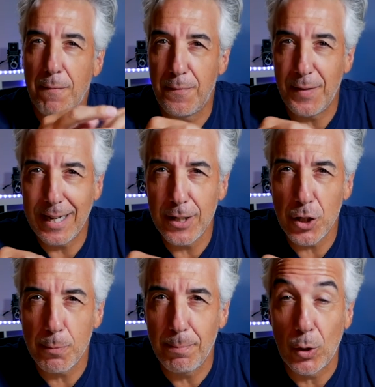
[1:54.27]

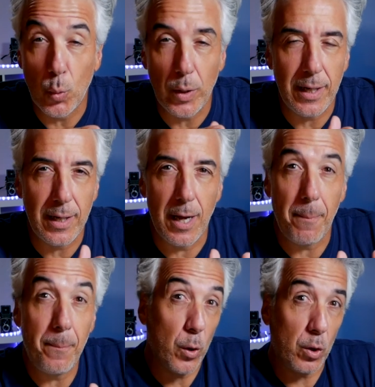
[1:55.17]
village between
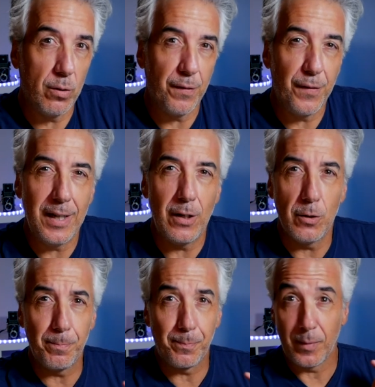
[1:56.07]
uh,
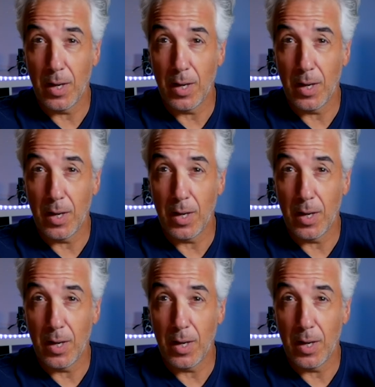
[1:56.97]
Portofino